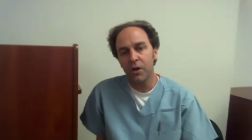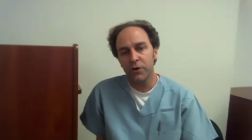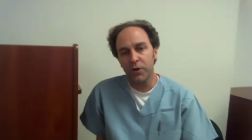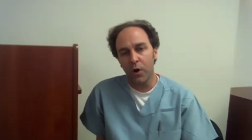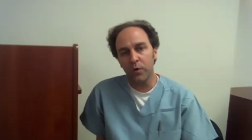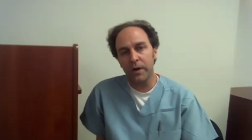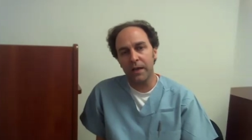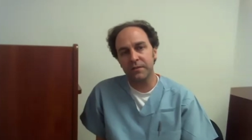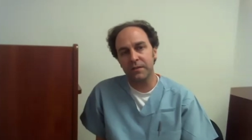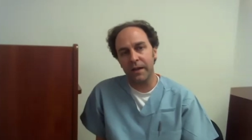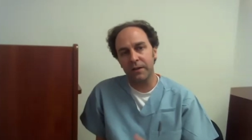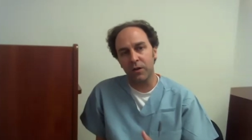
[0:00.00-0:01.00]
don't
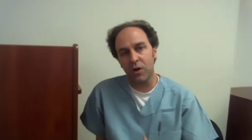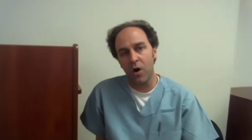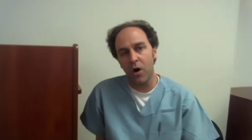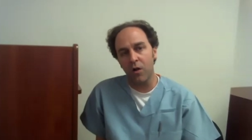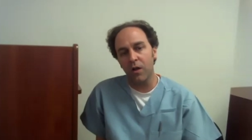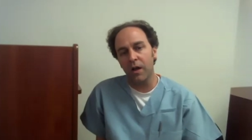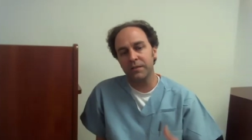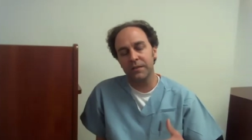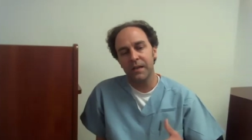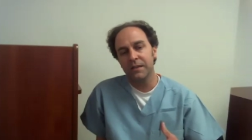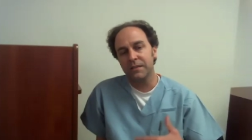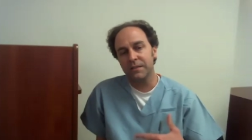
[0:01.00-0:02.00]
hesitate to call us.
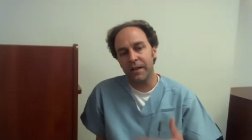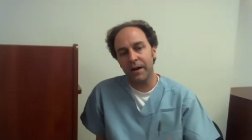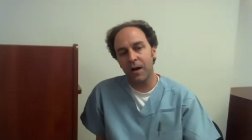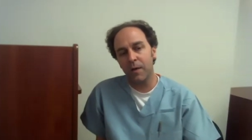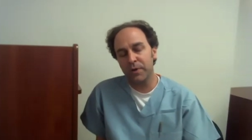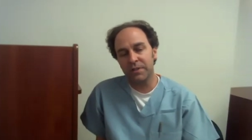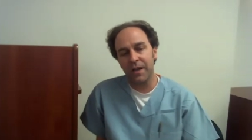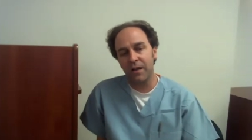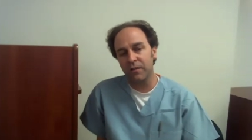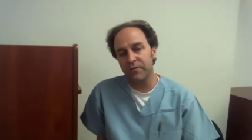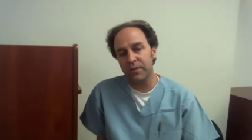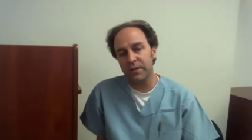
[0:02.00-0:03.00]
Set up a
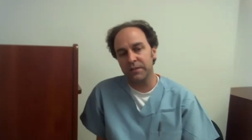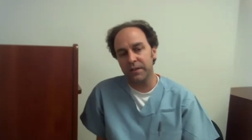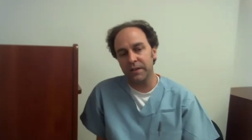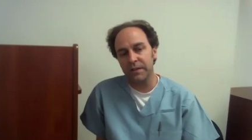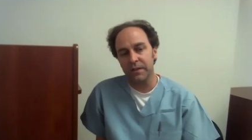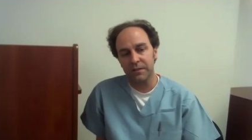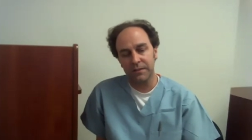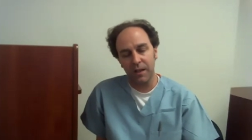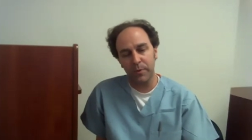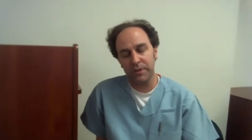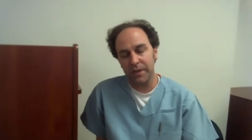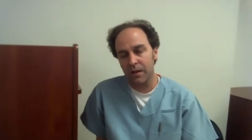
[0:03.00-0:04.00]
televisit, set
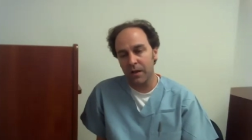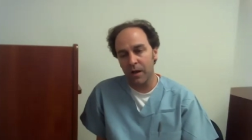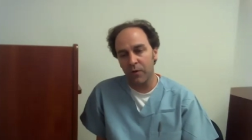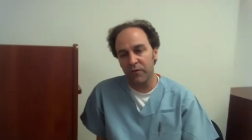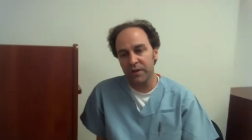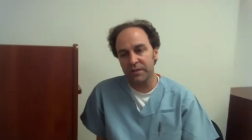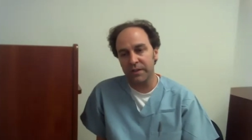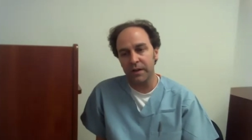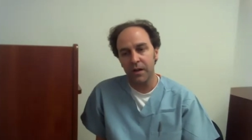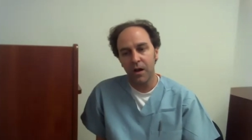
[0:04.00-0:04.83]
up a telehealth visit